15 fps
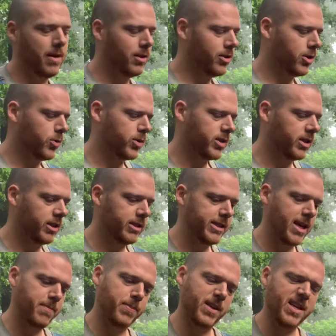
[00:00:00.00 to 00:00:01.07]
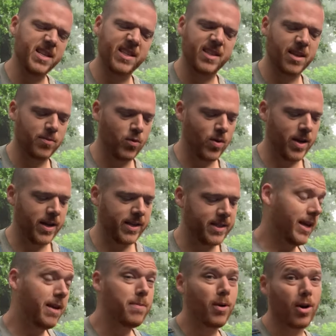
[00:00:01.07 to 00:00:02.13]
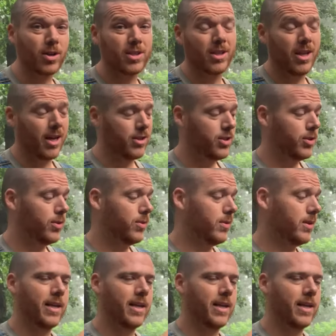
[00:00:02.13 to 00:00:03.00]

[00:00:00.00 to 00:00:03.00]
Beldar was a little yippy in some ways. He barks a lot too.